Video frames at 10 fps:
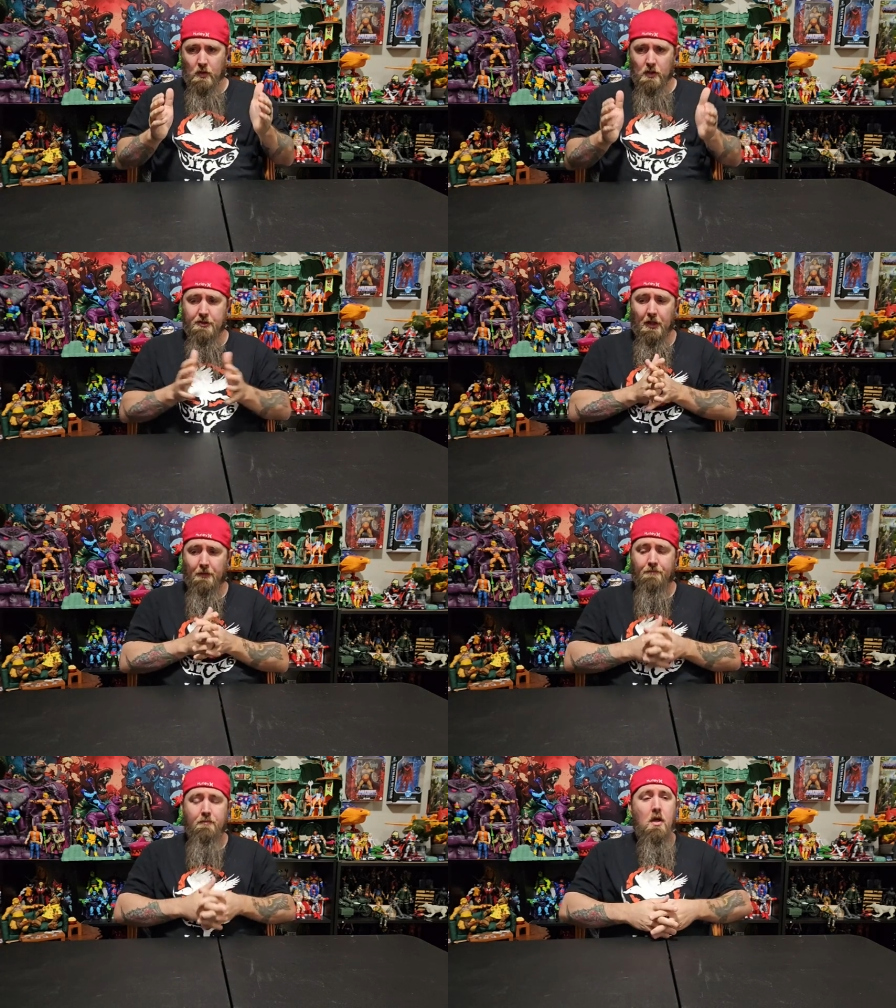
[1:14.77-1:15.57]

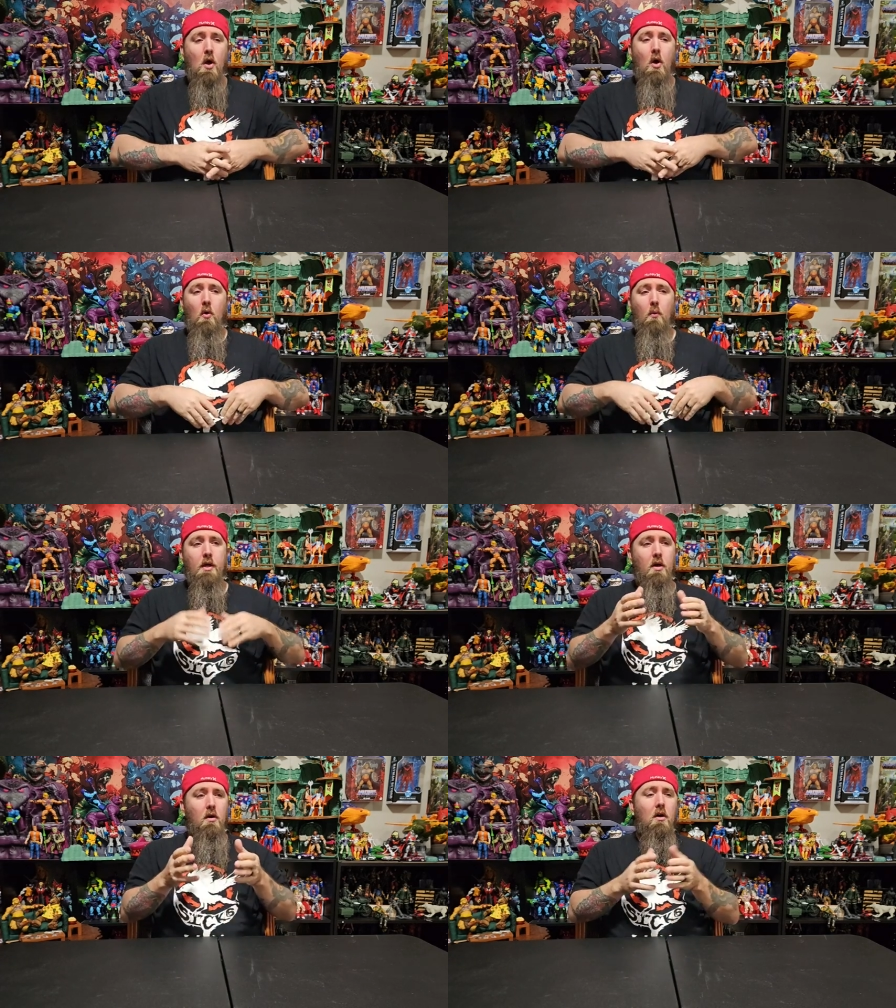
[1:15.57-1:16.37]
So,
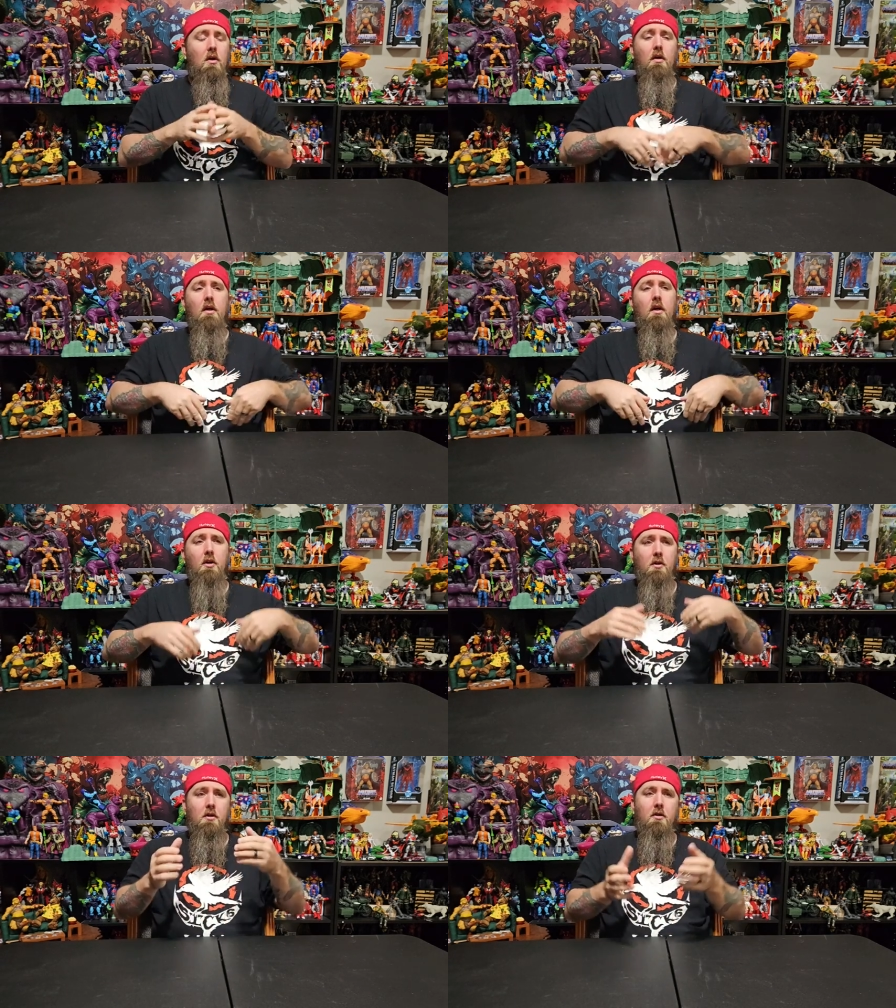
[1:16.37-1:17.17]
we are
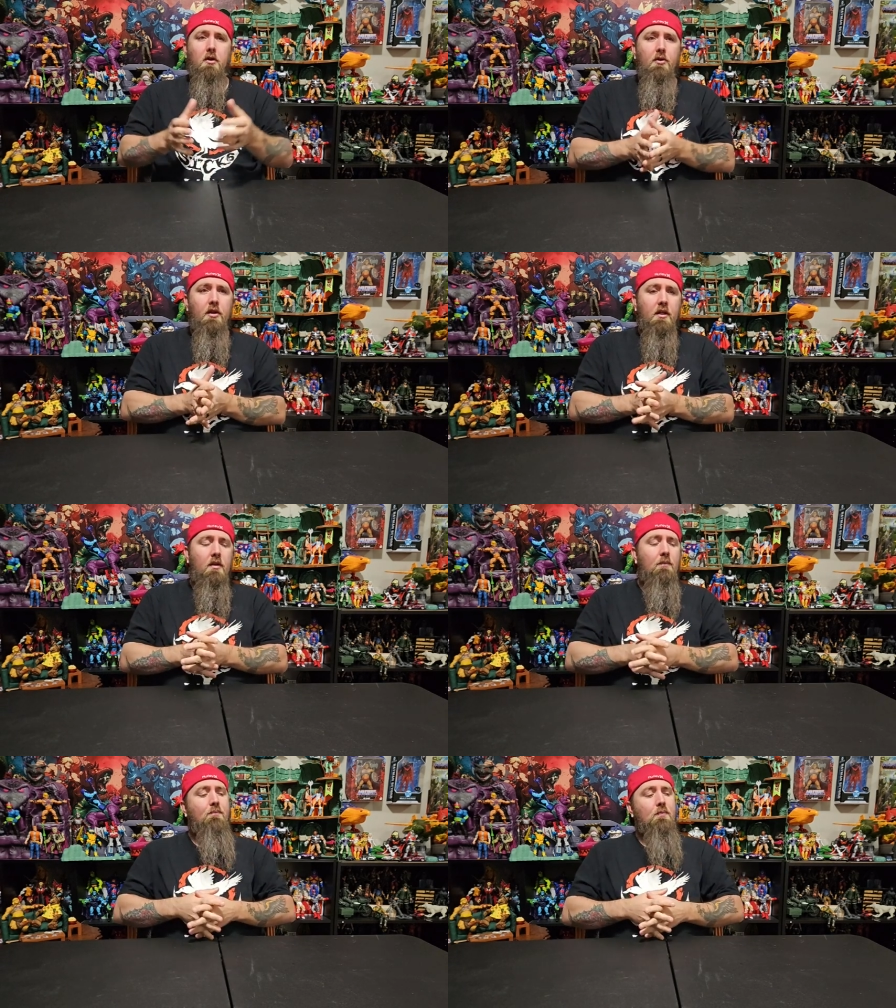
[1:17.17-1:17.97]

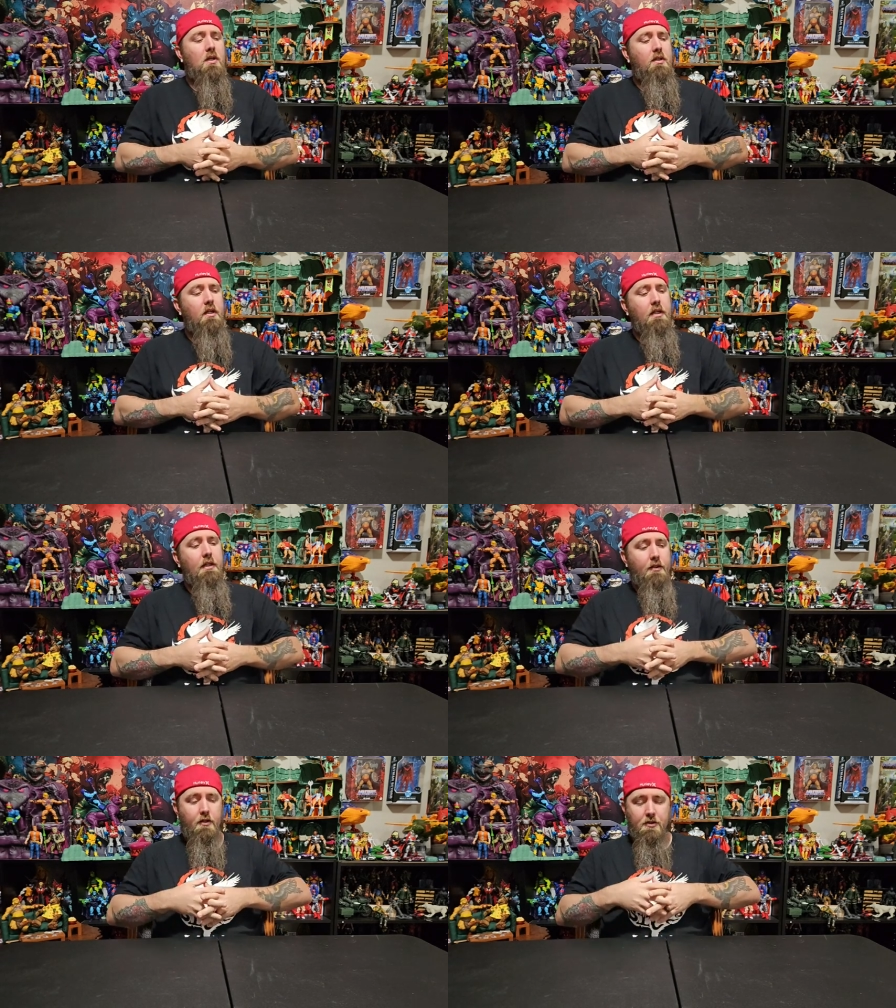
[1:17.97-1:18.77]
concluding
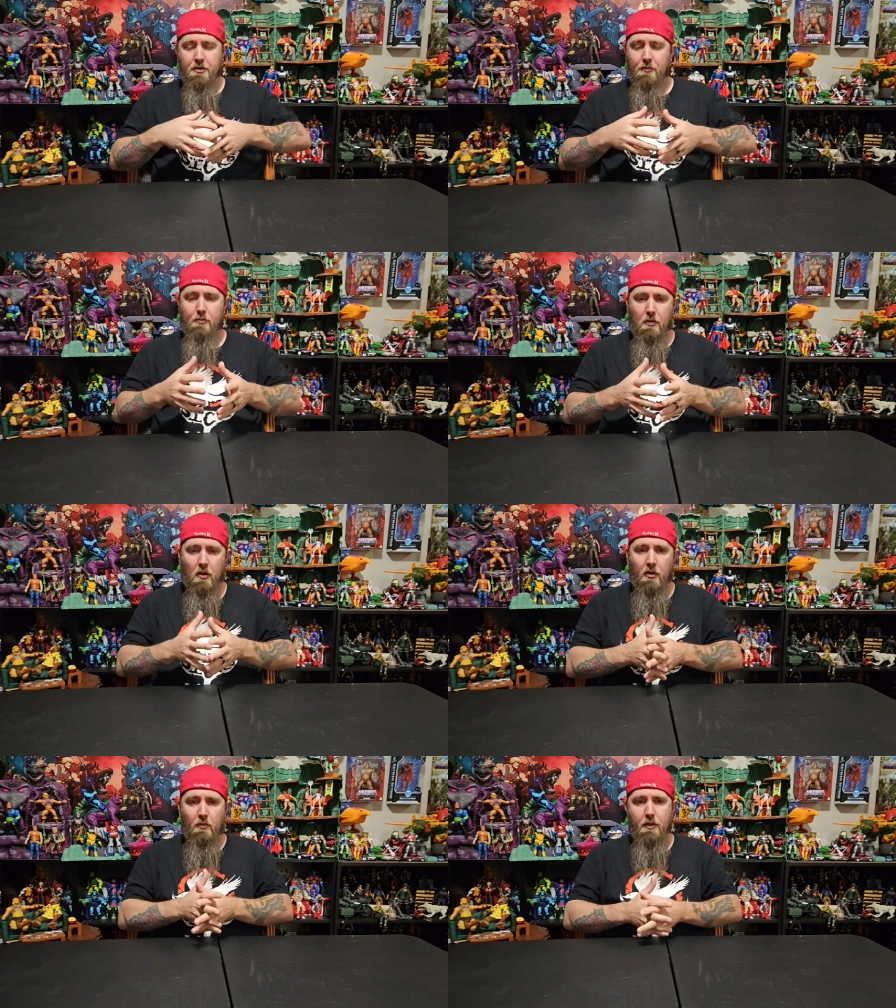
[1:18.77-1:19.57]
the Super
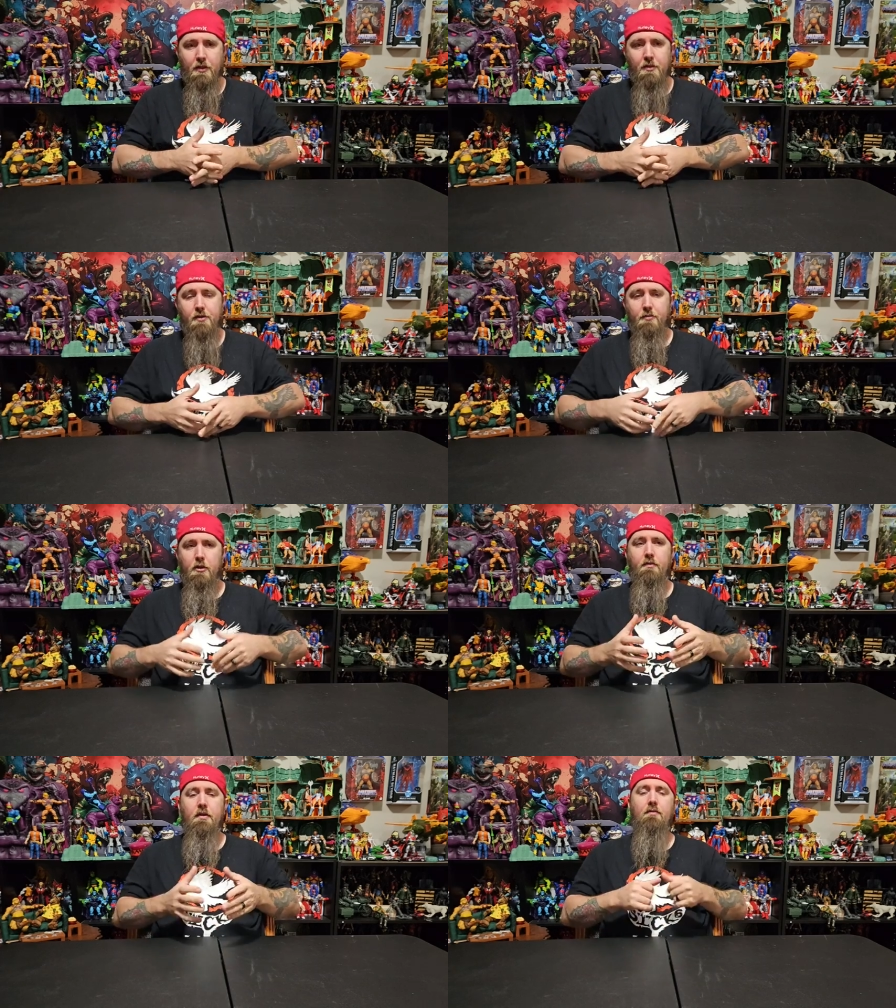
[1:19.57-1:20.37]
Mario Brothers
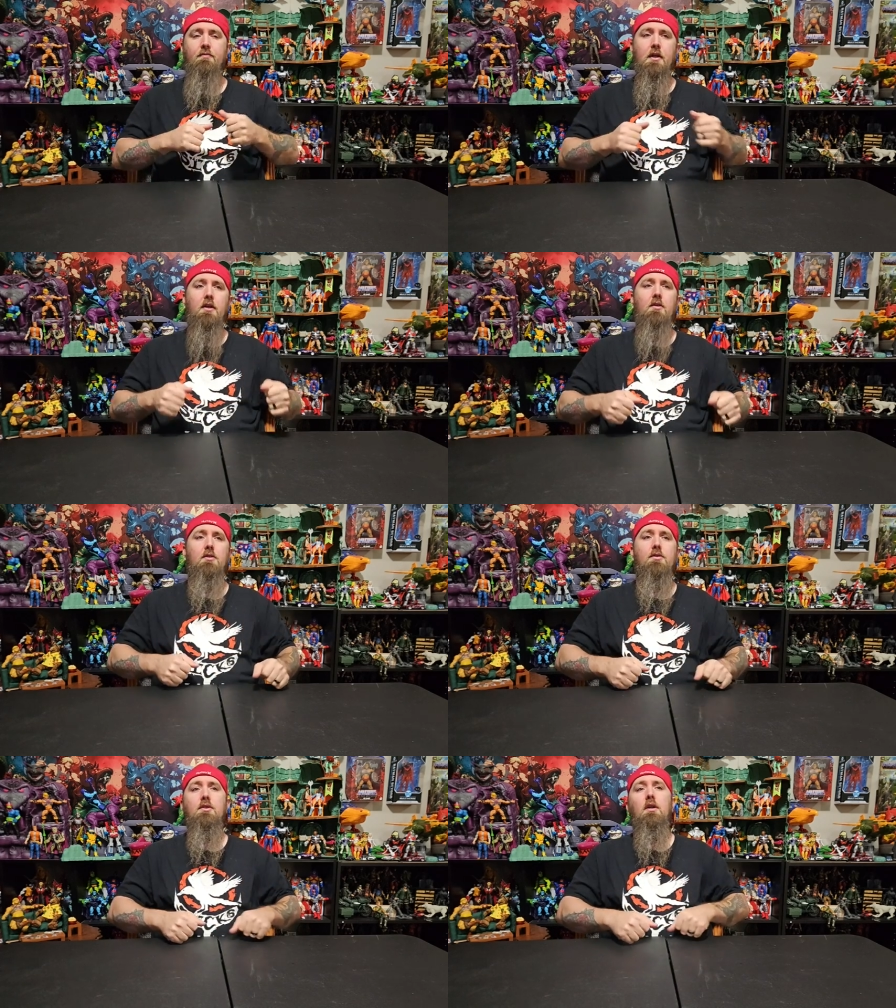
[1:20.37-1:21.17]
movie
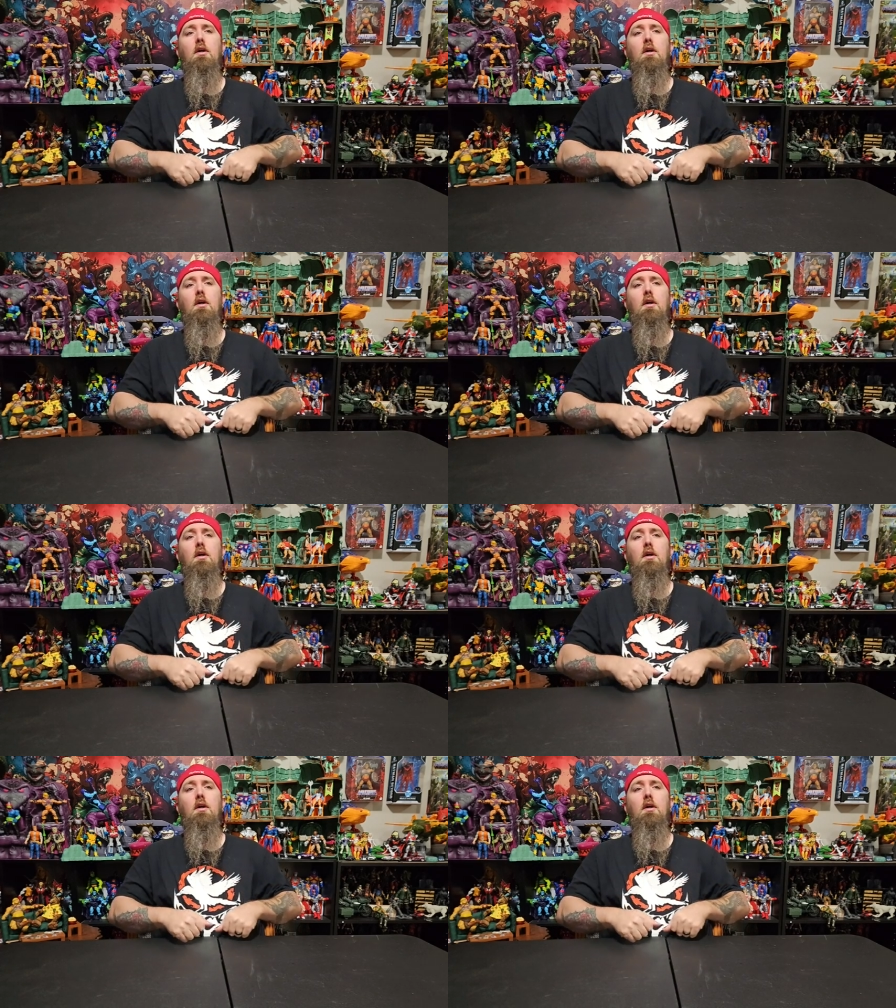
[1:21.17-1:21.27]
figures